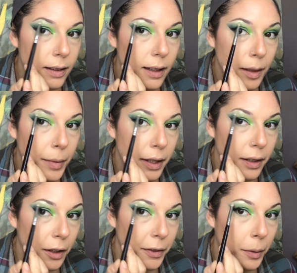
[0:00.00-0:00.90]
I
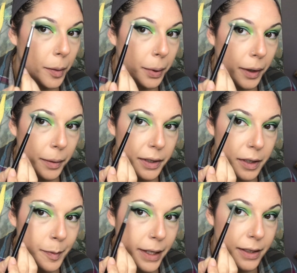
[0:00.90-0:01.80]
myself at one point was a
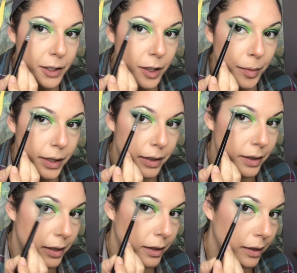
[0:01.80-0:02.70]
spicy
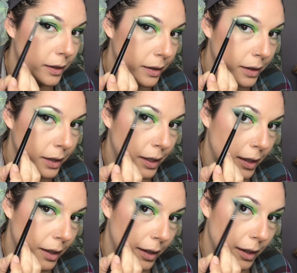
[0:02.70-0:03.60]
gymnast.
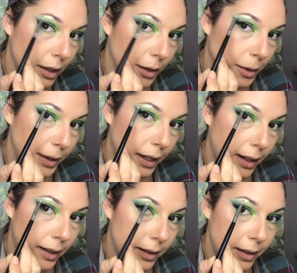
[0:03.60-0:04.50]
The good old
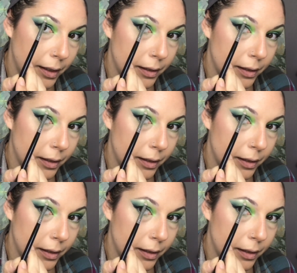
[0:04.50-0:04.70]
days.